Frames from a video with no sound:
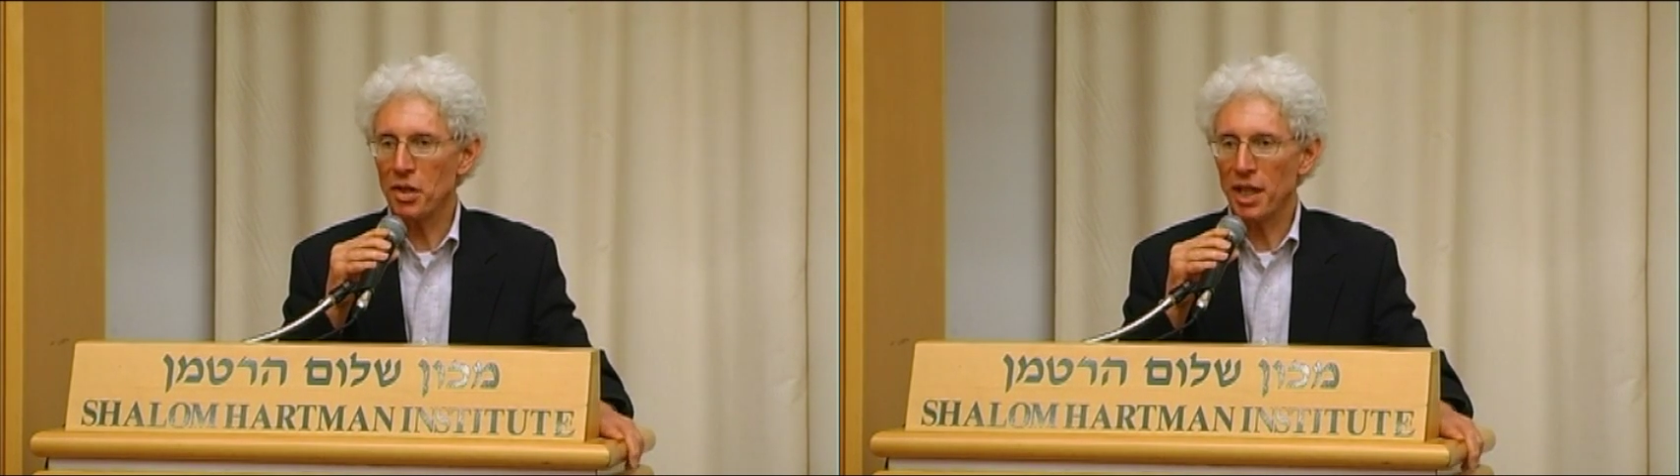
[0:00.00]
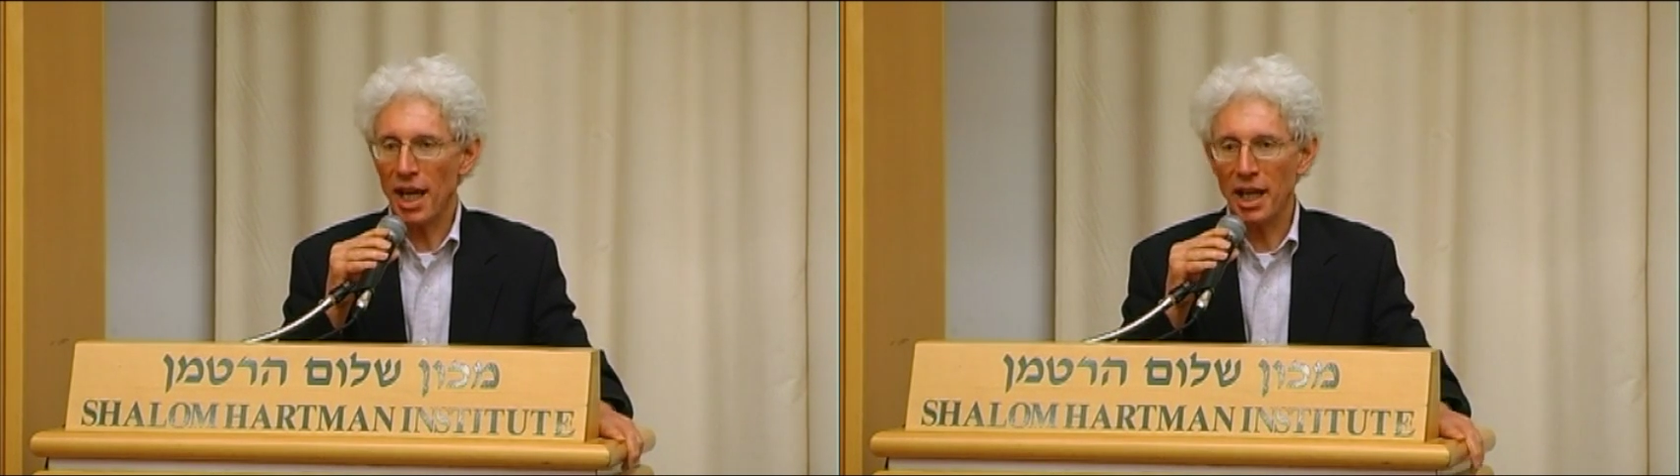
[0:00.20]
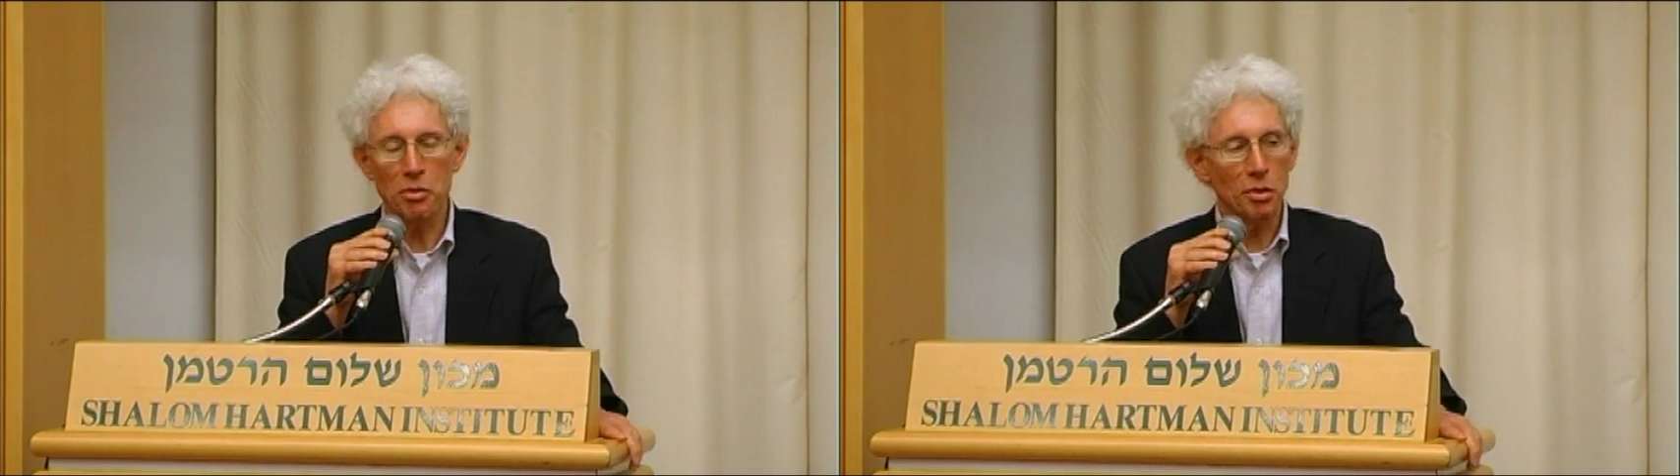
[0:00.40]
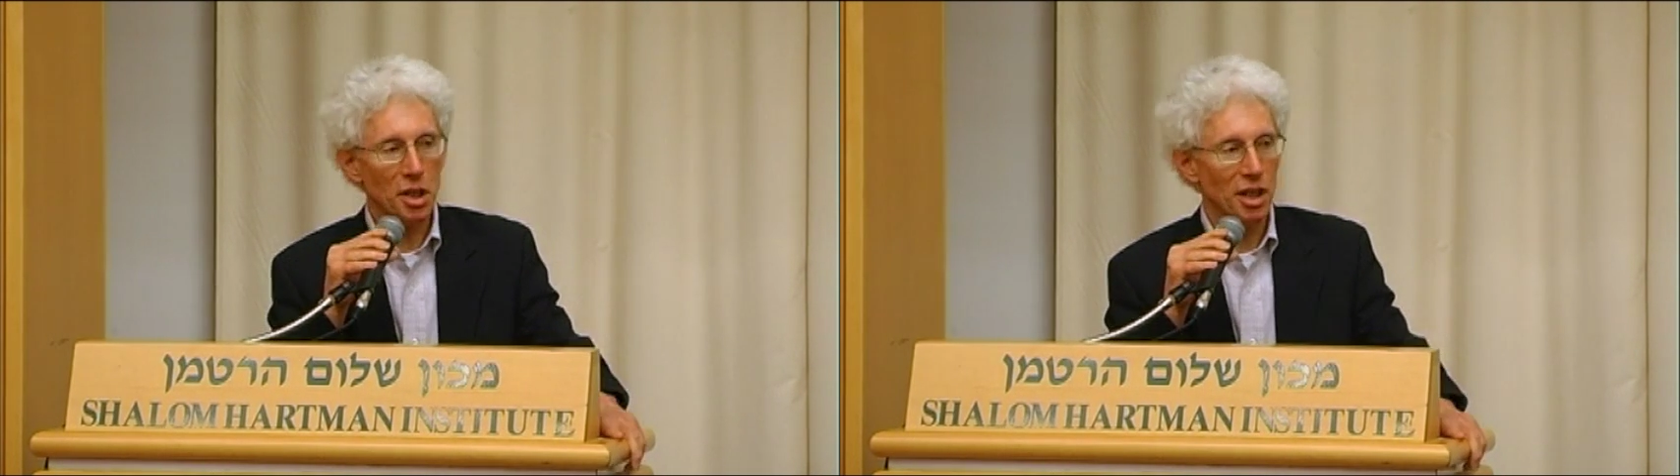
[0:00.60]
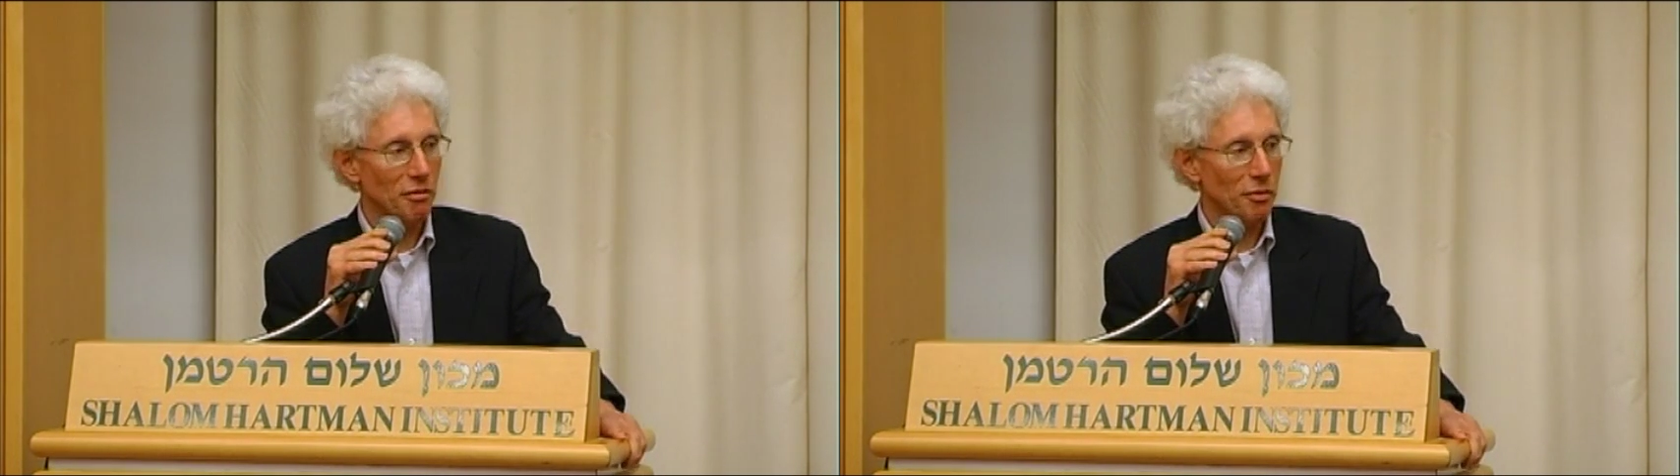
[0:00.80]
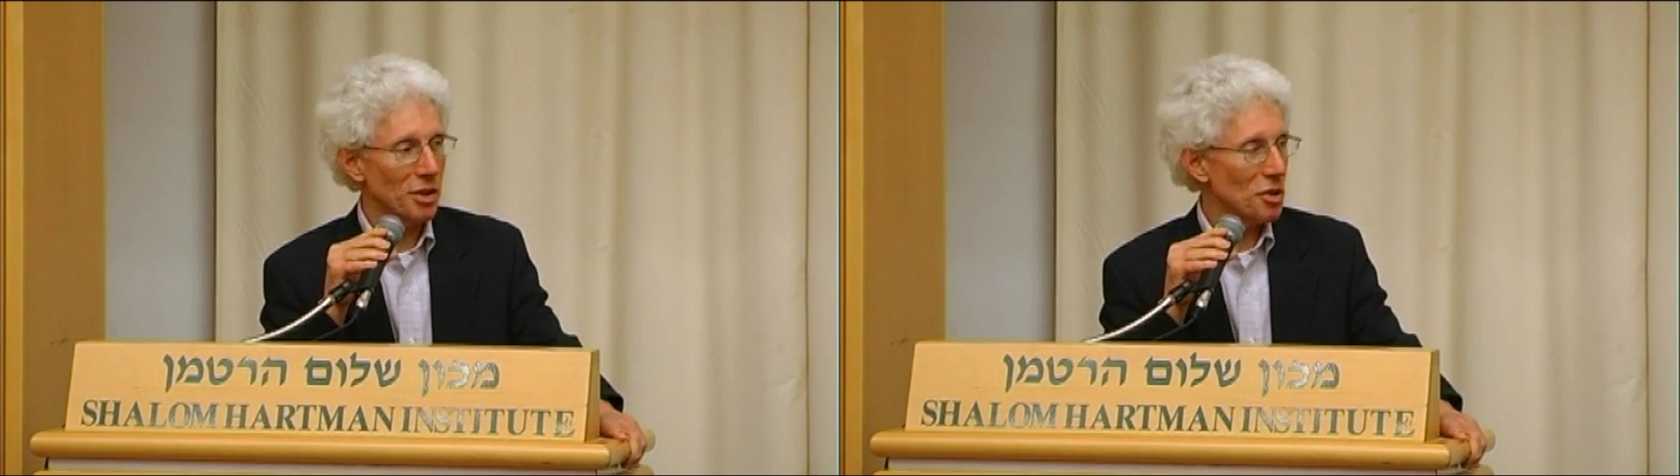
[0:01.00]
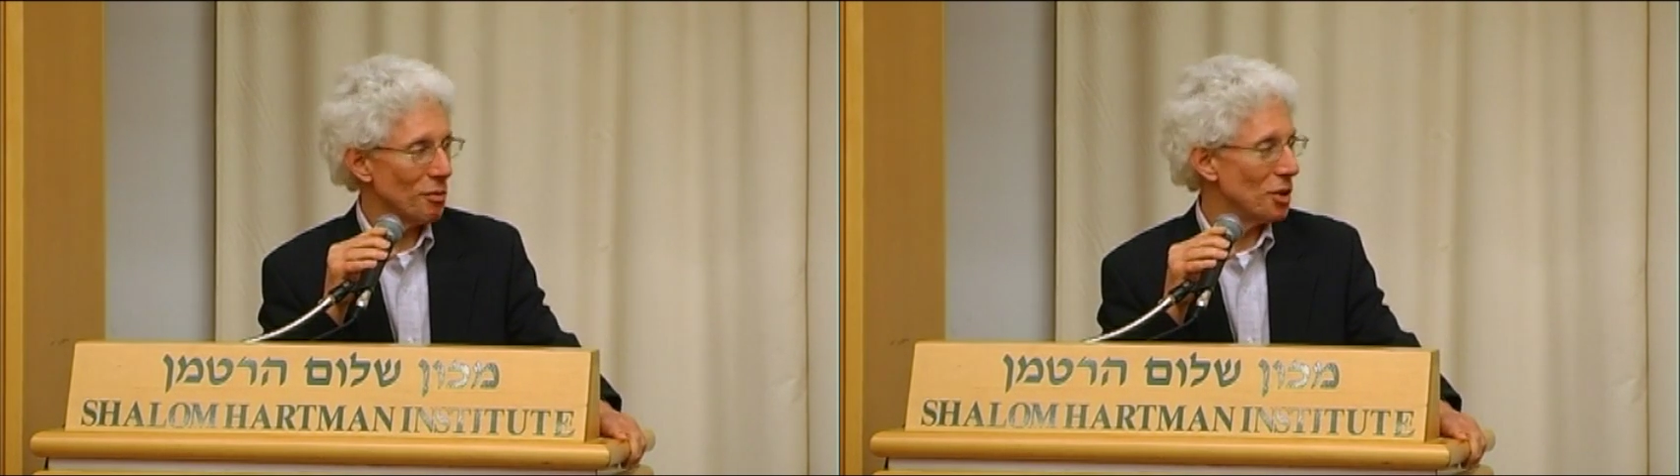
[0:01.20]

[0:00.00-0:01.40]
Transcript: the annual conference,